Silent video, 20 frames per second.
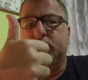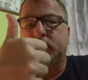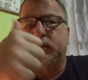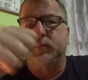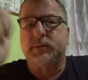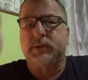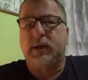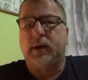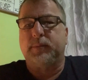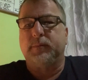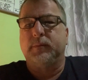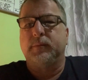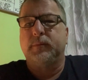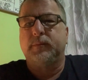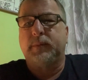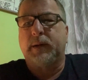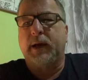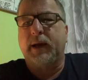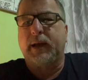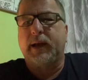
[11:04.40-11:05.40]
thumbs up.
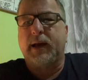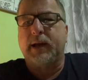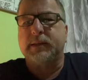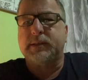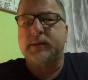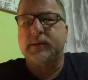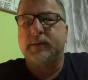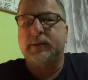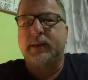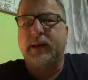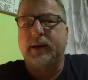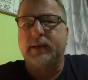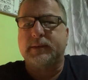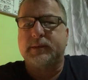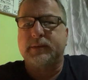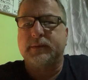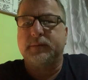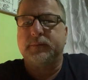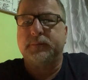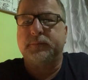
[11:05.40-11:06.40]
Bye guys. Thanks.